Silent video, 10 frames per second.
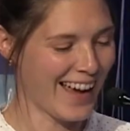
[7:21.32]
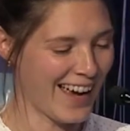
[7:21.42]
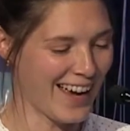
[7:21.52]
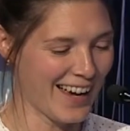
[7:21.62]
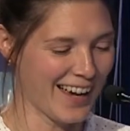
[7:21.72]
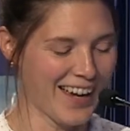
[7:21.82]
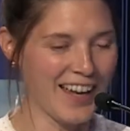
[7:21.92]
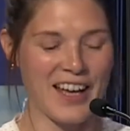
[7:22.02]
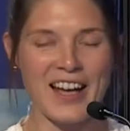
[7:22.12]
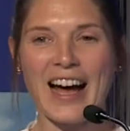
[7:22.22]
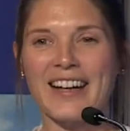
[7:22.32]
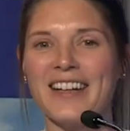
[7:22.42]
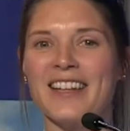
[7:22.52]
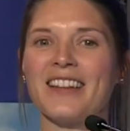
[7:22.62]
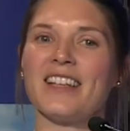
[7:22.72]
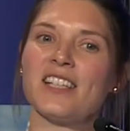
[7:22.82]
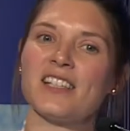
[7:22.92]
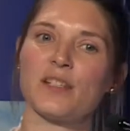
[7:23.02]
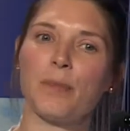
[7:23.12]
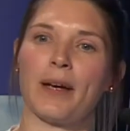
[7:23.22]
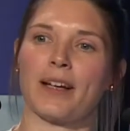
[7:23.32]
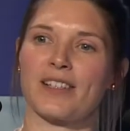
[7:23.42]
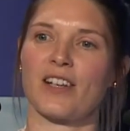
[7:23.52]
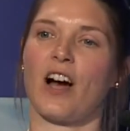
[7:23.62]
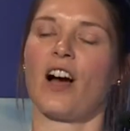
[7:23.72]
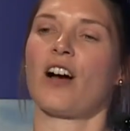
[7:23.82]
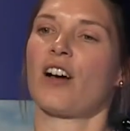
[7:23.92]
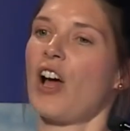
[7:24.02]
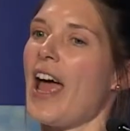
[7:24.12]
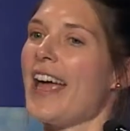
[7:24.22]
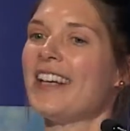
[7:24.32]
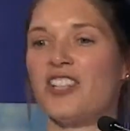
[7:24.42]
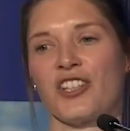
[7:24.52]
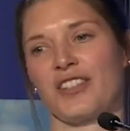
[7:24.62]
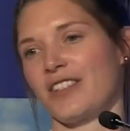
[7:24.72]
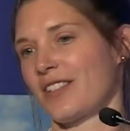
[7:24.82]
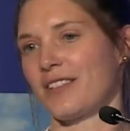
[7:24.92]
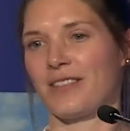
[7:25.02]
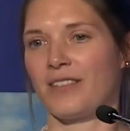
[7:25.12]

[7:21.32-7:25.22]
And I think this depicts our ancient